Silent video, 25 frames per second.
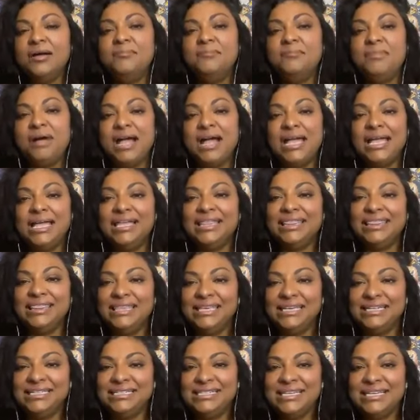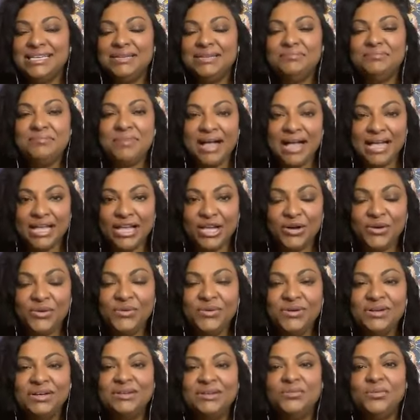My link in
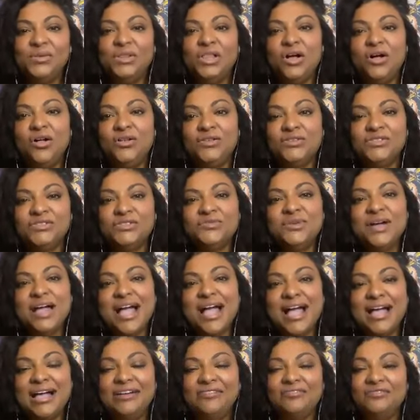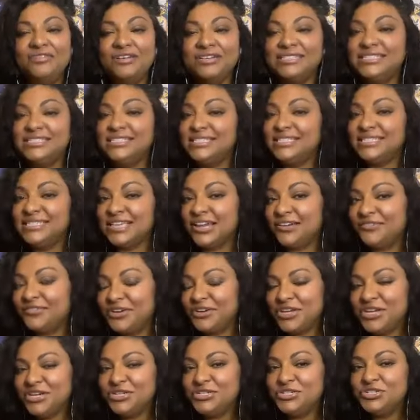bio will also have
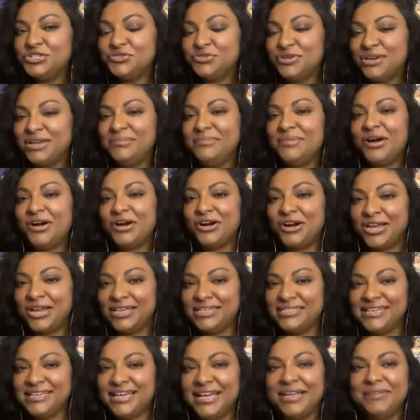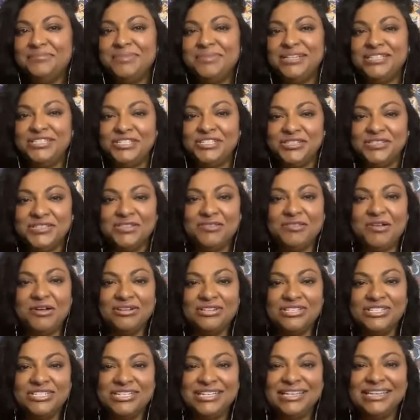Discover Your Dream Archetype. I just
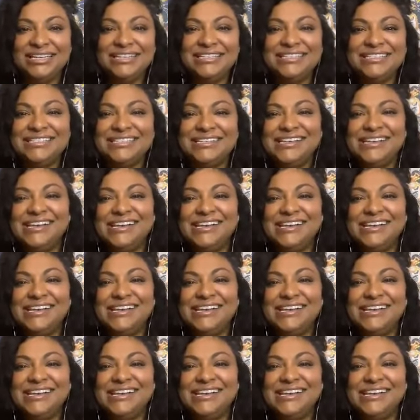launched it.